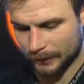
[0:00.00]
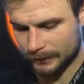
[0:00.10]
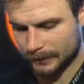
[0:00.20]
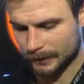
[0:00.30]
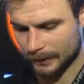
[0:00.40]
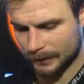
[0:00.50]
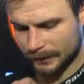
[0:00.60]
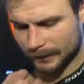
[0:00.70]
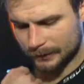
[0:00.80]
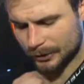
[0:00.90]
But
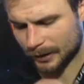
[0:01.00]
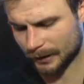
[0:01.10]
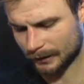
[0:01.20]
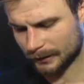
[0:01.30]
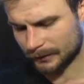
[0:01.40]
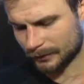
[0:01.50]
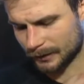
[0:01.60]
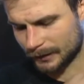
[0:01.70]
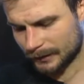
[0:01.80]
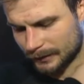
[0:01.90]
yeah, his shot, his
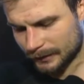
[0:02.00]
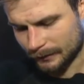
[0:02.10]
release,